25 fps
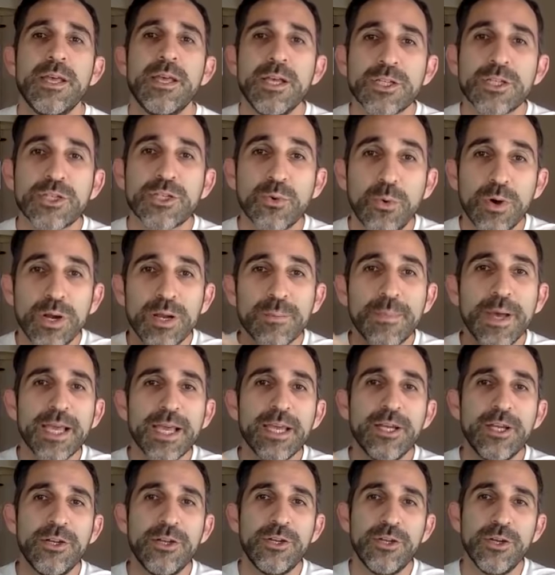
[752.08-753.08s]
So what am I
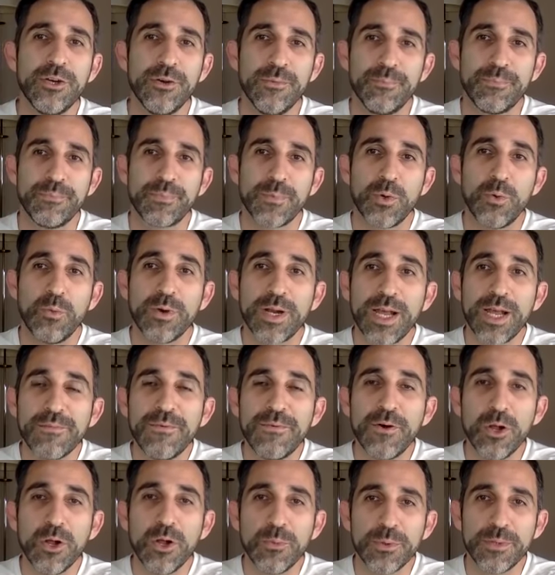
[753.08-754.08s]
going to do? When I
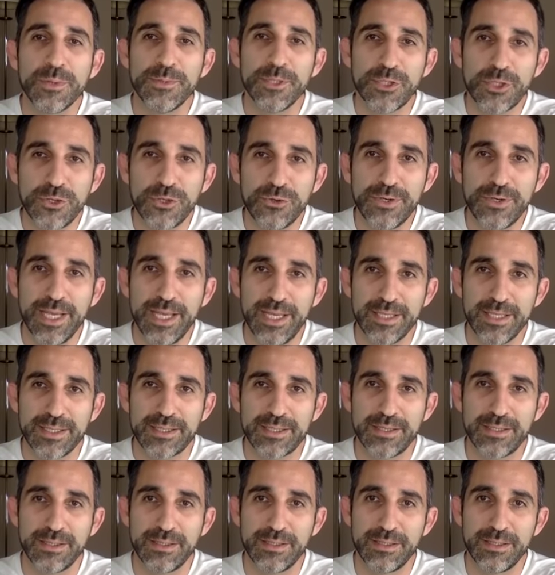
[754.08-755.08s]
follow up with him in 2
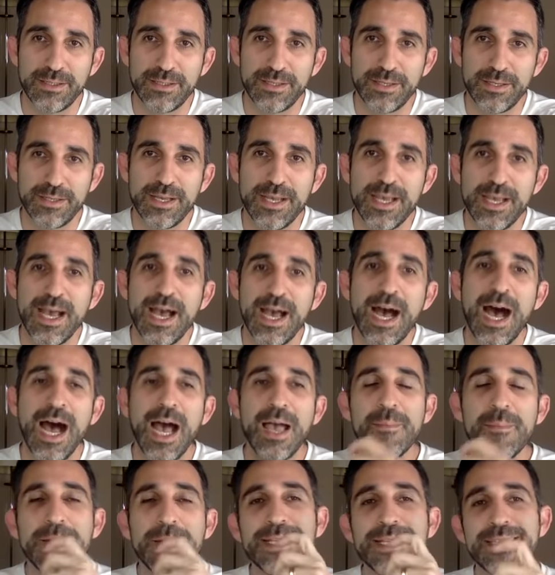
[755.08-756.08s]
days, I'm
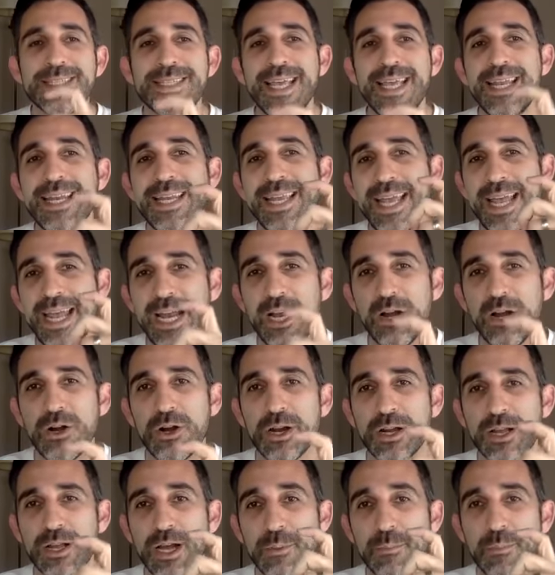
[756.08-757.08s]
going to send
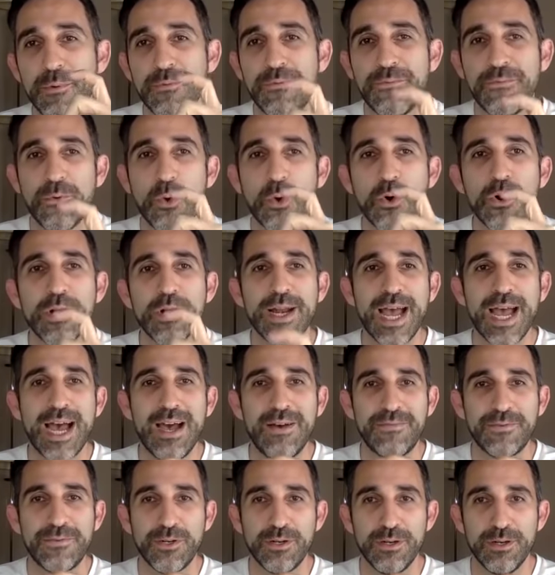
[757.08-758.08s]
Eric a before and
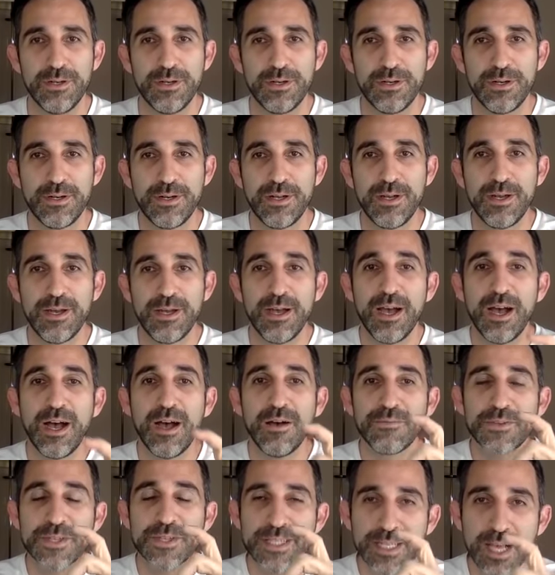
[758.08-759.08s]
after
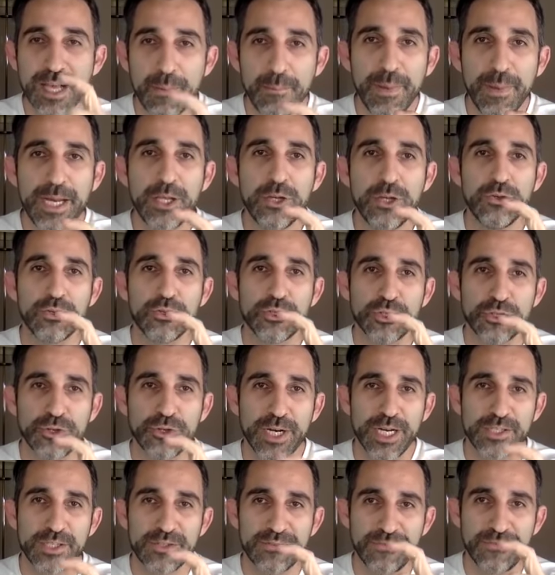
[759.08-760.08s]
of somebody whose
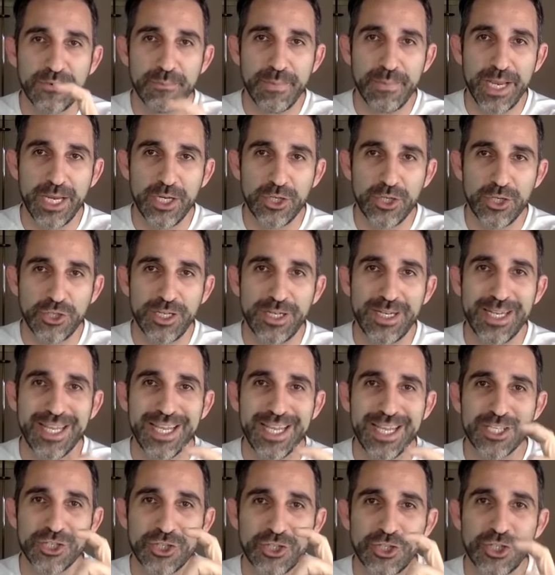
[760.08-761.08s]
transformation
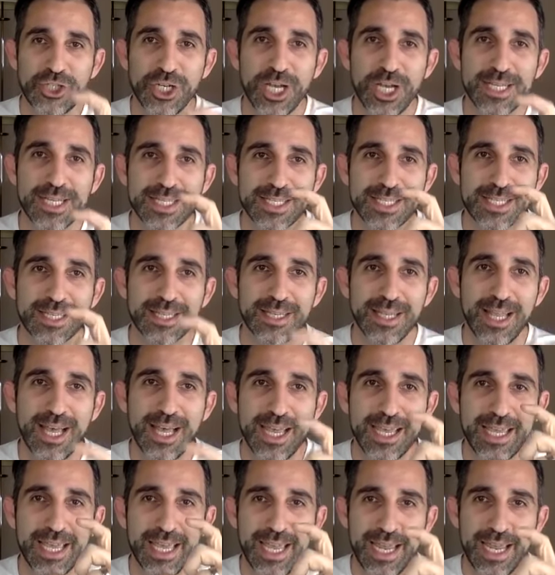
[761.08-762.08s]
is just
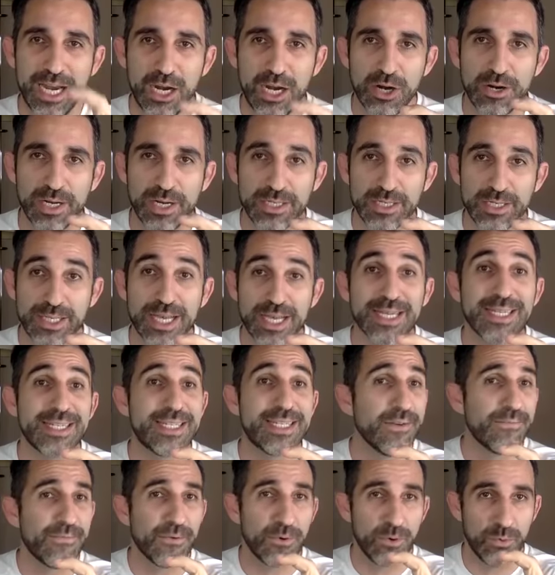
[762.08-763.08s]
like Eric's, a
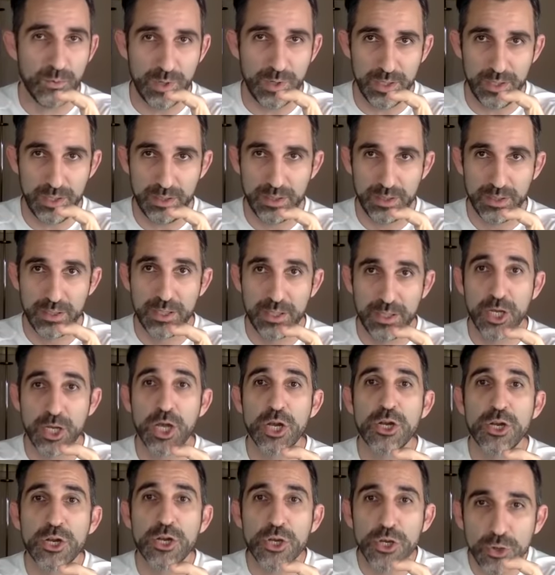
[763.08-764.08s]
different one, a
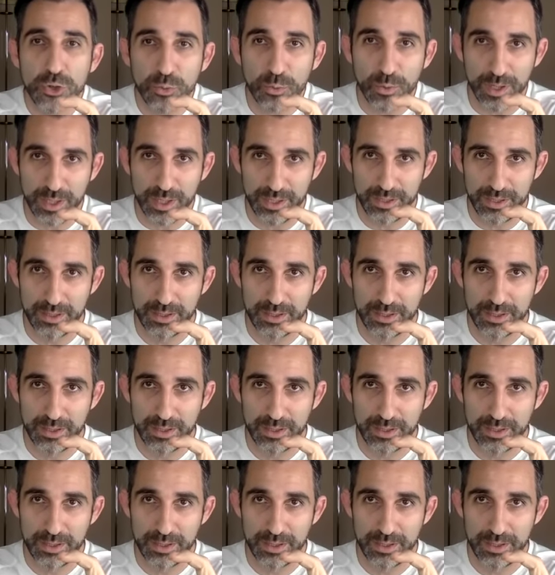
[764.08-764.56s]
new one.